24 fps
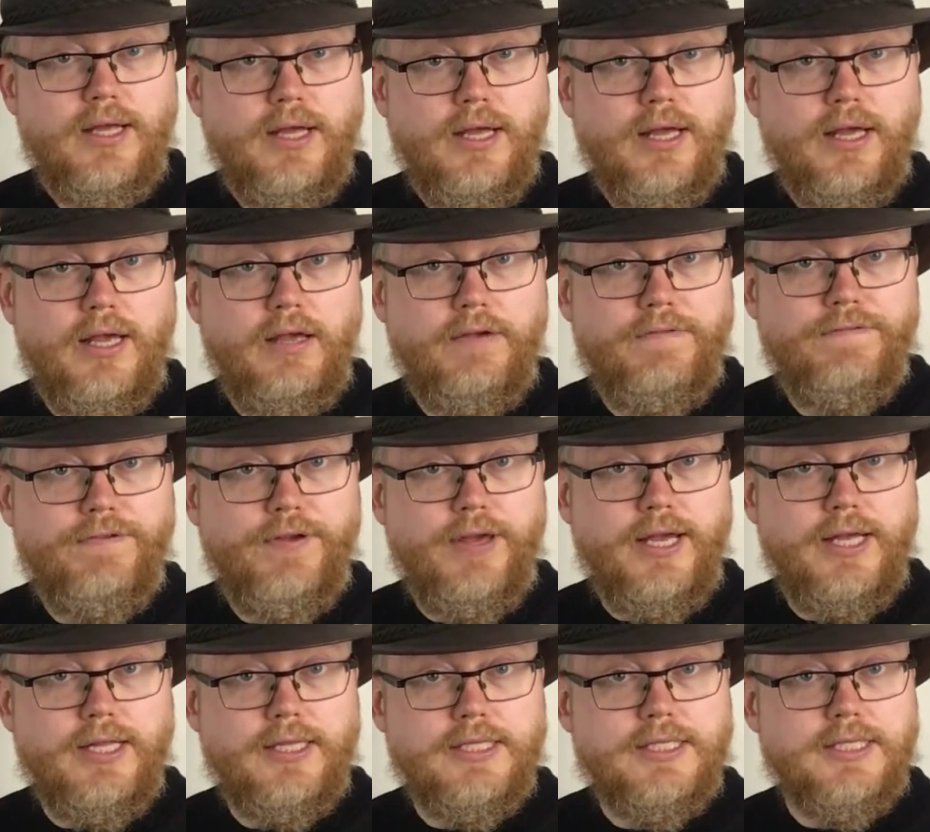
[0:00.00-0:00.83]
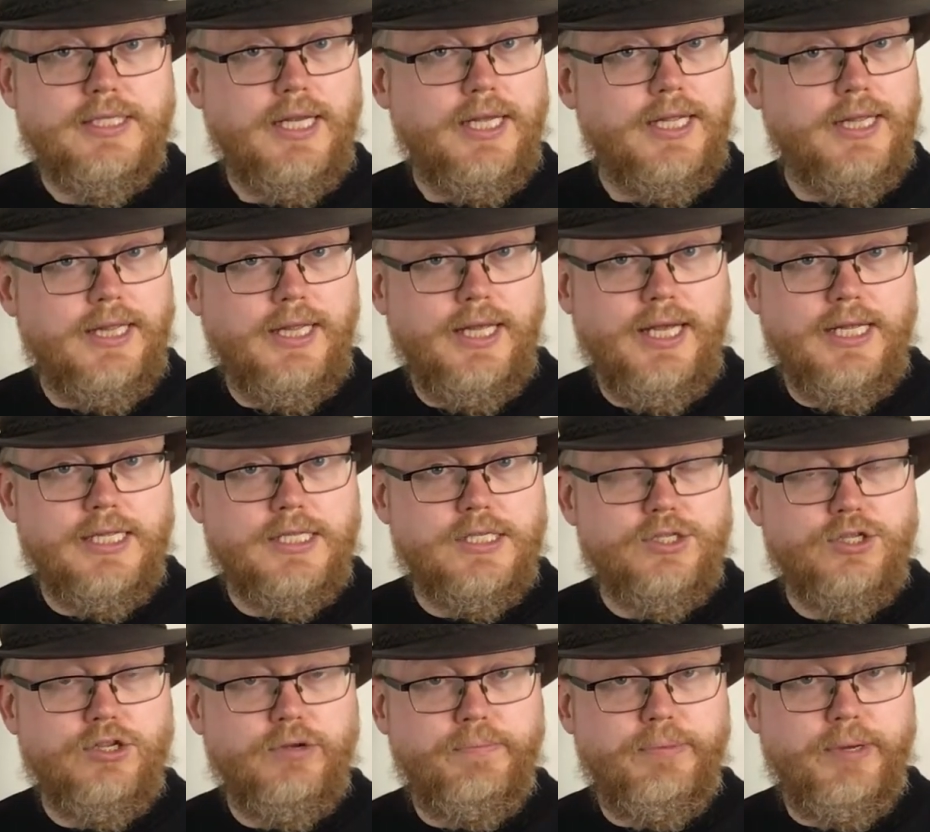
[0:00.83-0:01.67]
he feels it
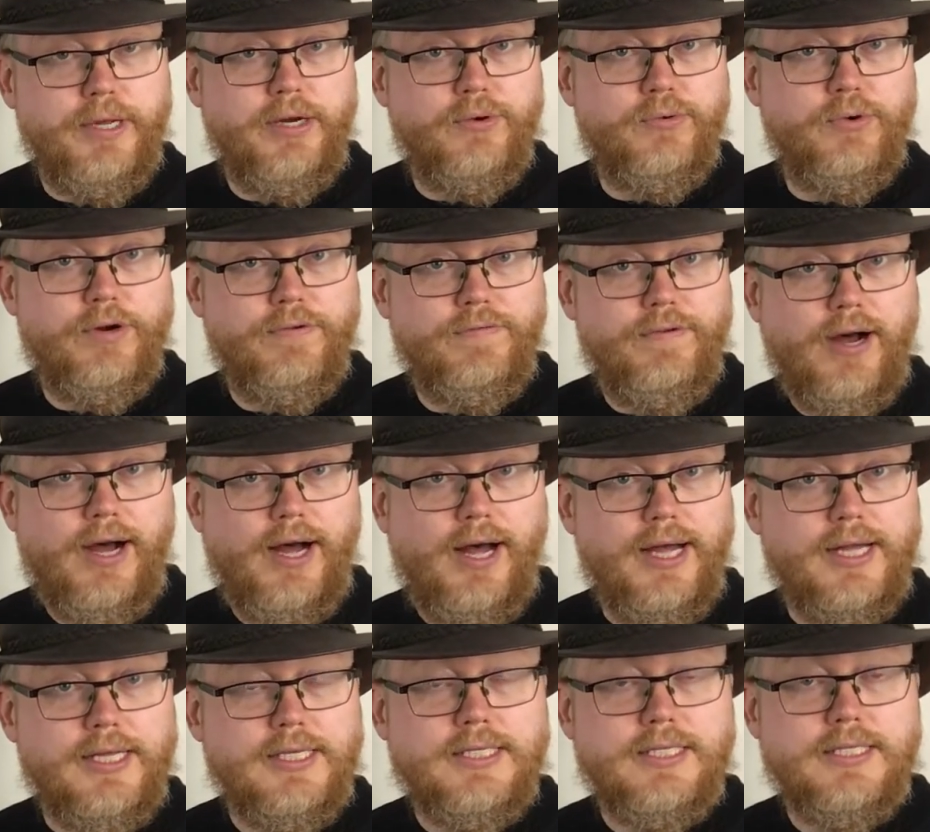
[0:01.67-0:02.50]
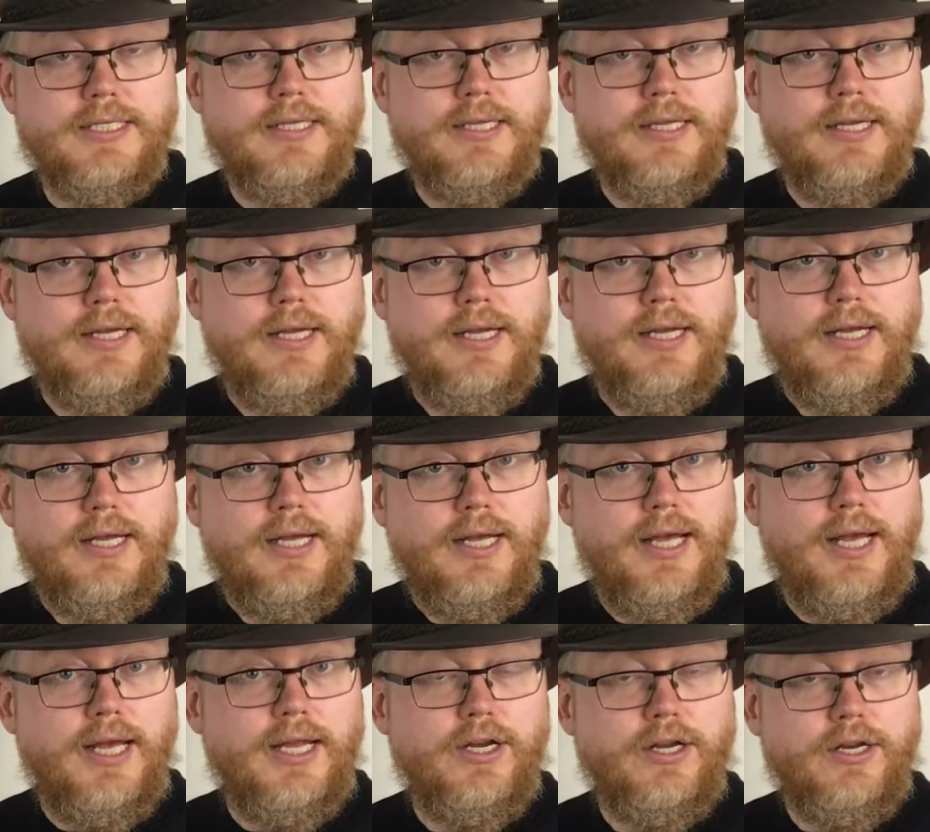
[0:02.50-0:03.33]
needs to be revised
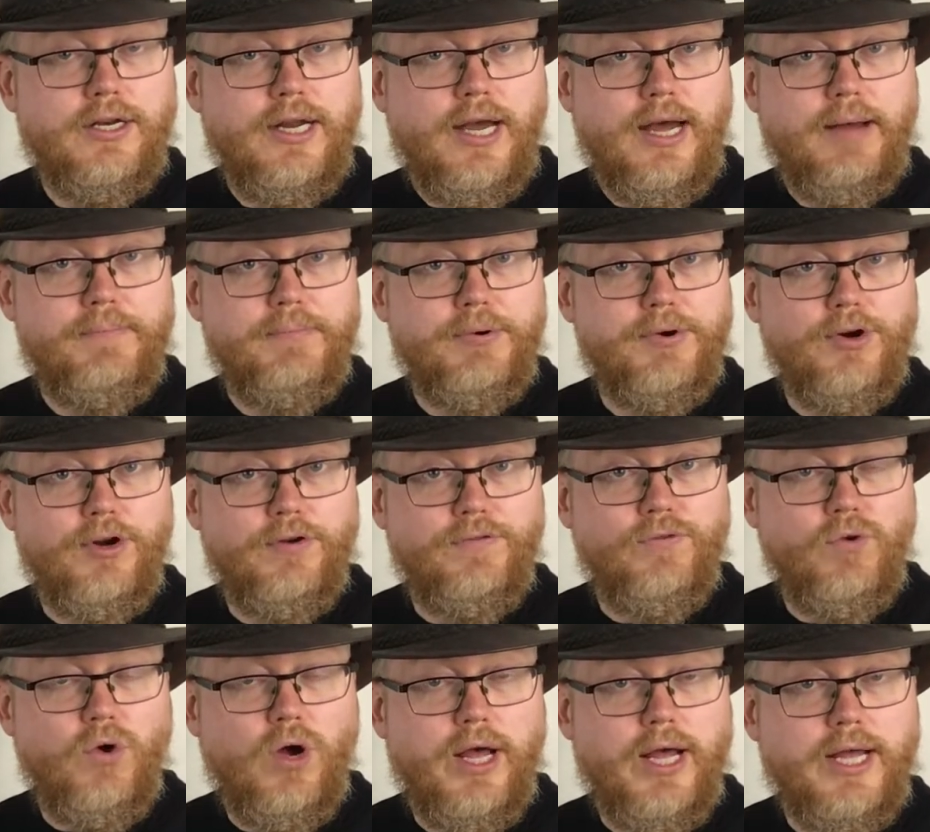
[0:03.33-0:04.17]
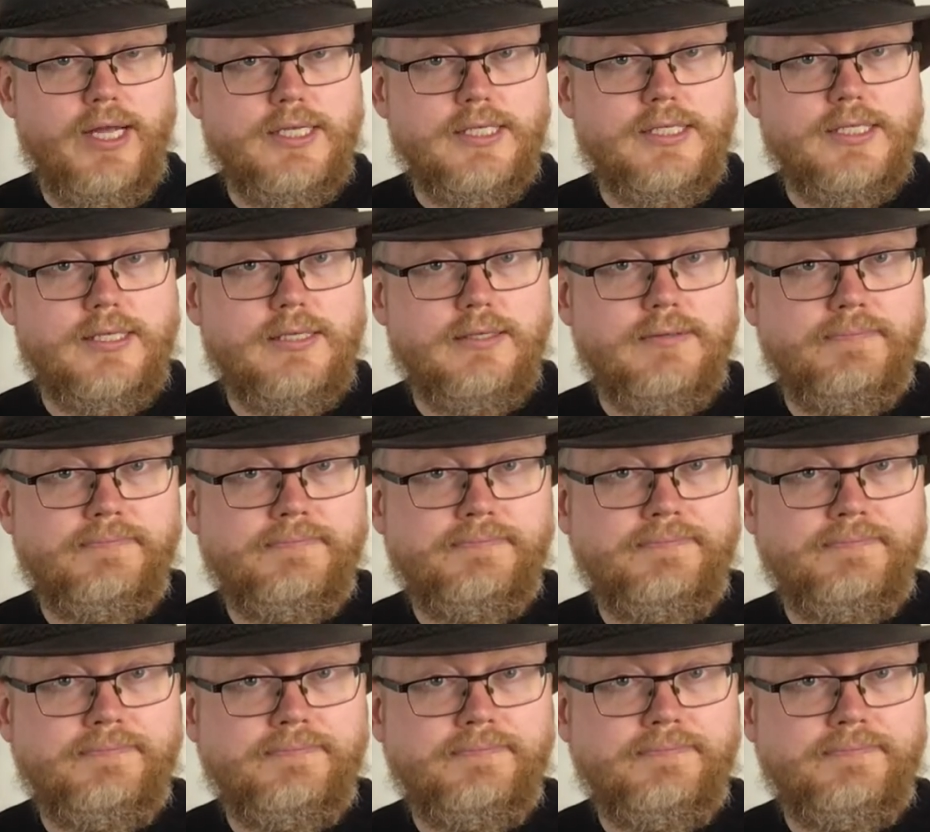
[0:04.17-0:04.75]
in a number of ways.